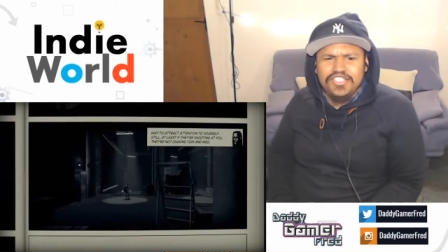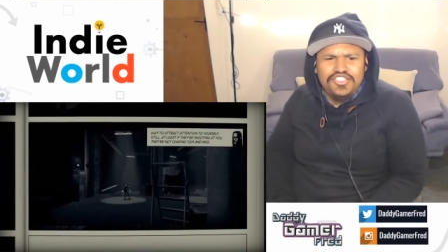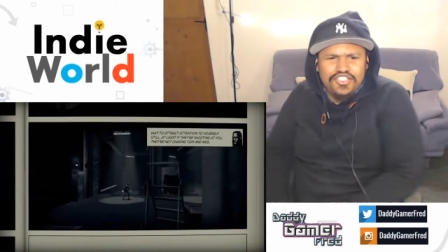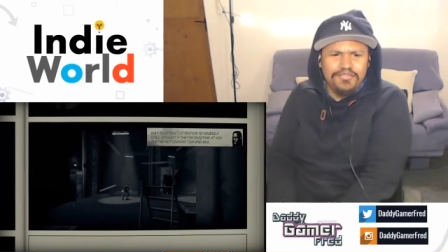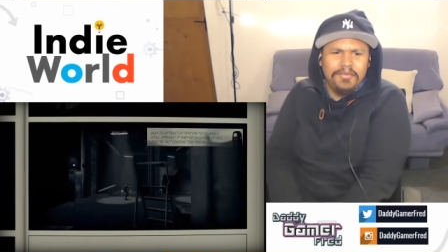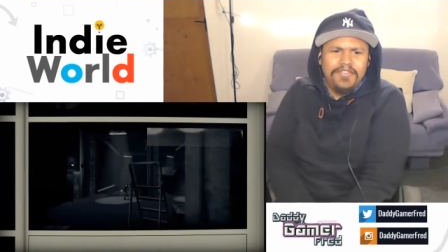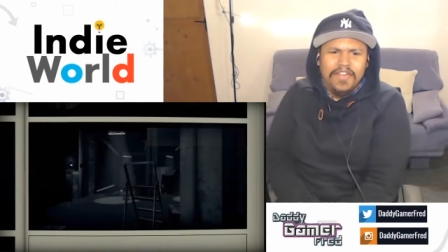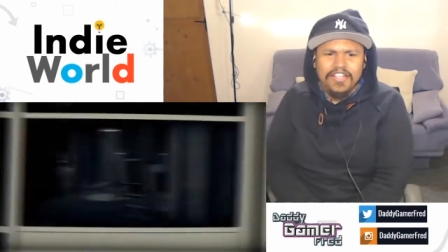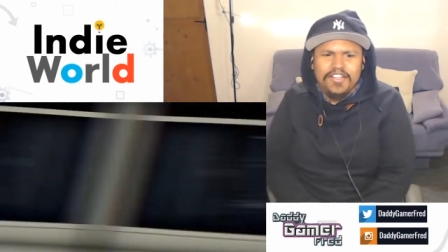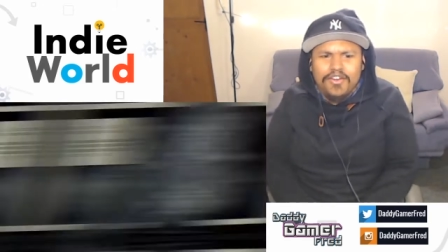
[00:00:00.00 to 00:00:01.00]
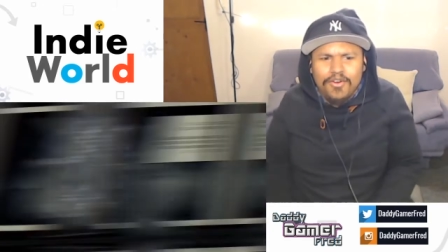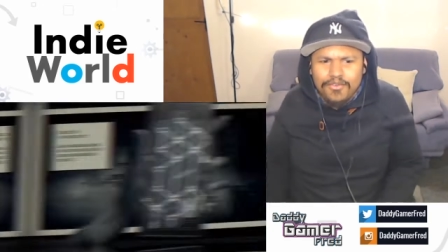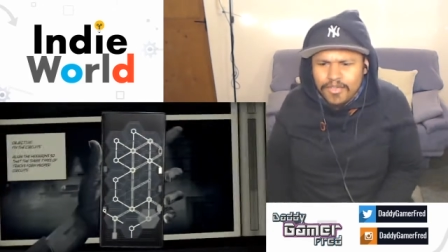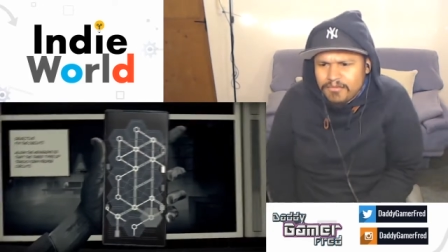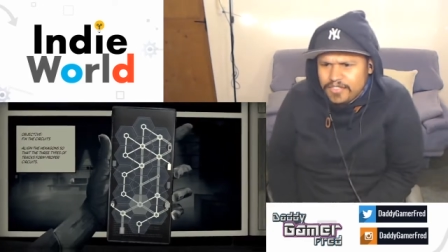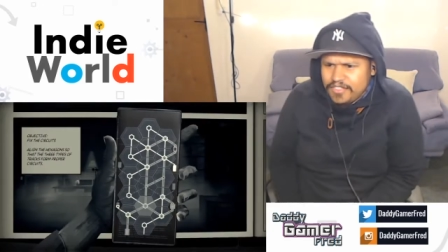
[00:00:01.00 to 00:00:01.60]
Excuse me if I look cold, I'm